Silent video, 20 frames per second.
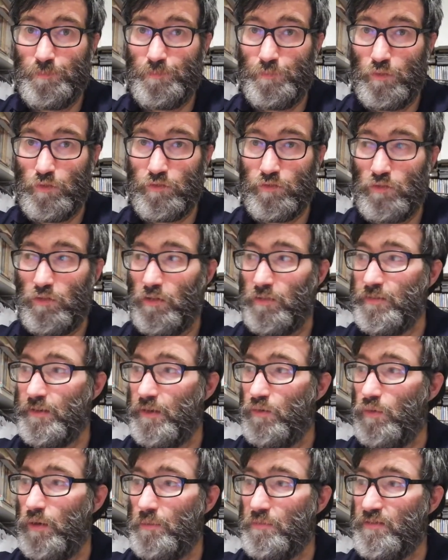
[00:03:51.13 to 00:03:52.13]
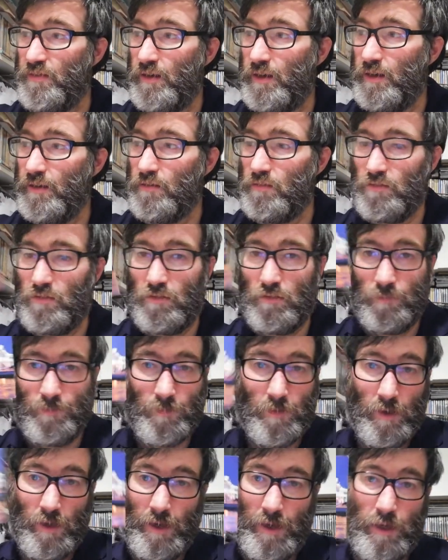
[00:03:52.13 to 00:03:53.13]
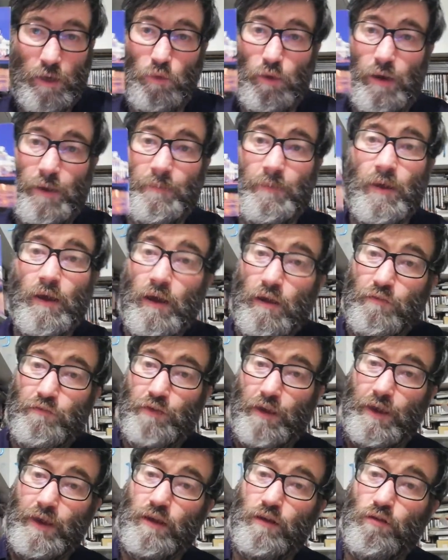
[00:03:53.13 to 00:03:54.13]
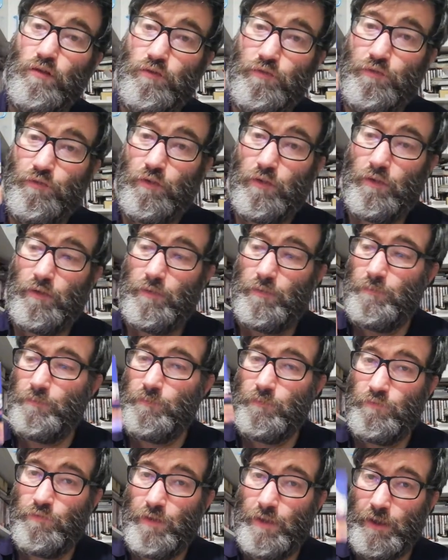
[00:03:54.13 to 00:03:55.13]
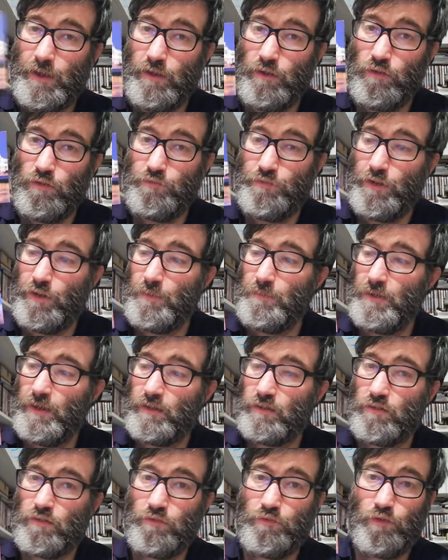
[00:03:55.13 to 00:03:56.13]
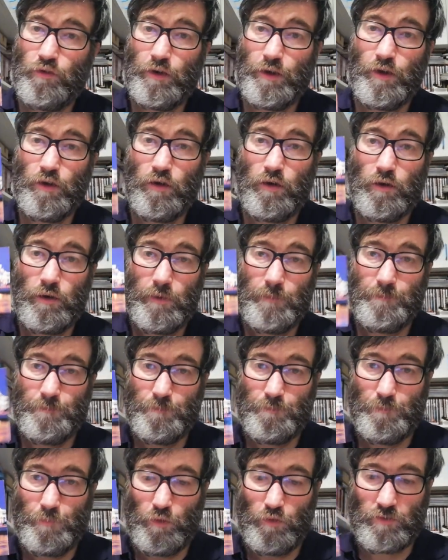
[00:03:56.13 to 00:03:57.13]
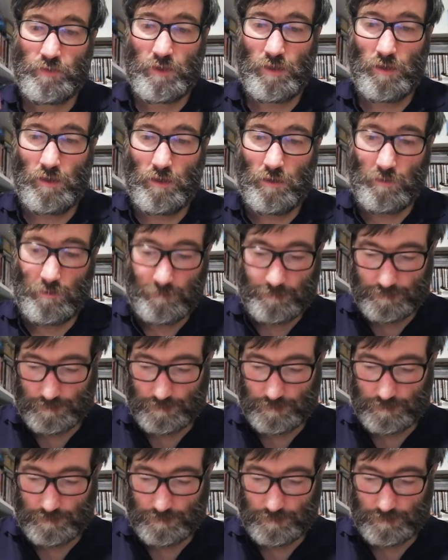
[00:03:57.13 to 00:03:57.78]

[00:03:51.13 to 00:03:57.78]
Postcrossing website. So anyway, thank you for thank you very much for your postcard.